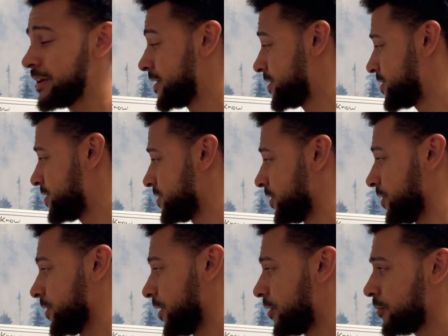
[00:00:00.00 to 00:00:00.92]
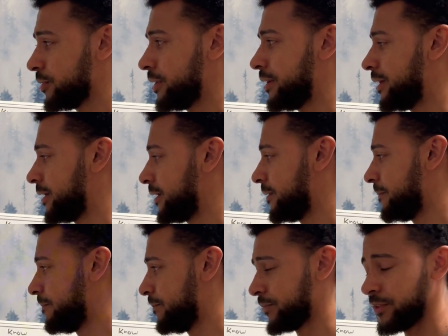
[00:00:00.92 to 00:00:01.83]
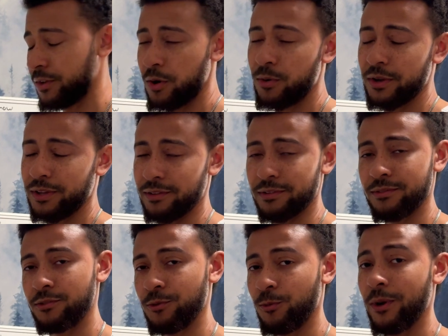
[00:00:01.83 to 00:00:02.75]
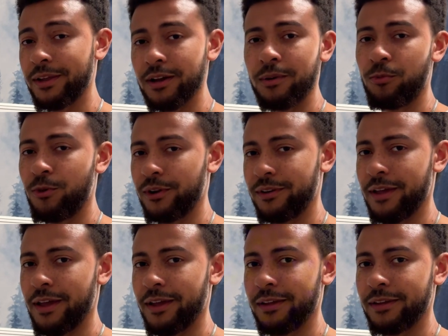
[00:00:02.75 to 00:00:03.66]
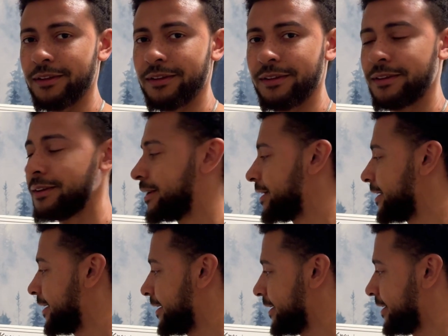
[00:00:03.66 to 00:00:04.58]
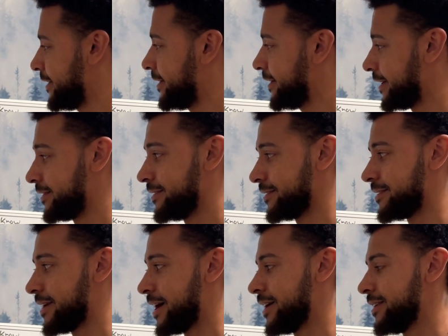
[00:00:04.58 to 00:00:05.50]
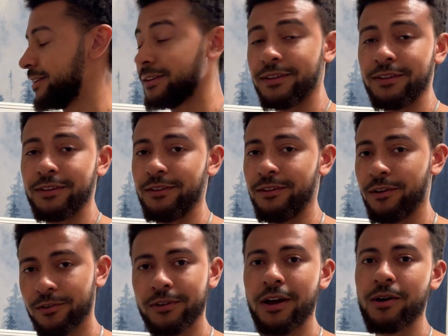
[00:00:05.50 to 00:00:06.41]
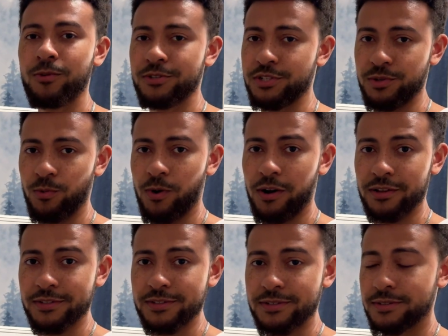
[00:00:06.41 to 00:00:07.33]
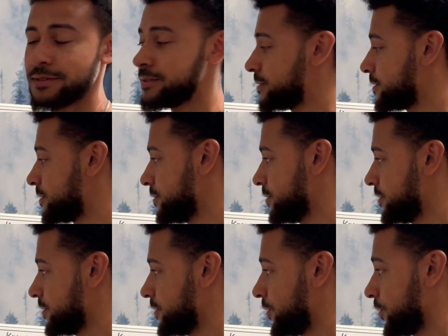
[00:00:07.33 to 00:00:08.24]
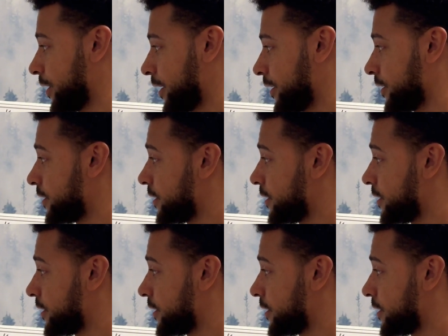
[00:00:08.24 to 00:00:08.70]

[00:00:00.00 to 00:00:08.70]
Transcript: she's literally going to wake up one day and decide you're not what she wants. Okay?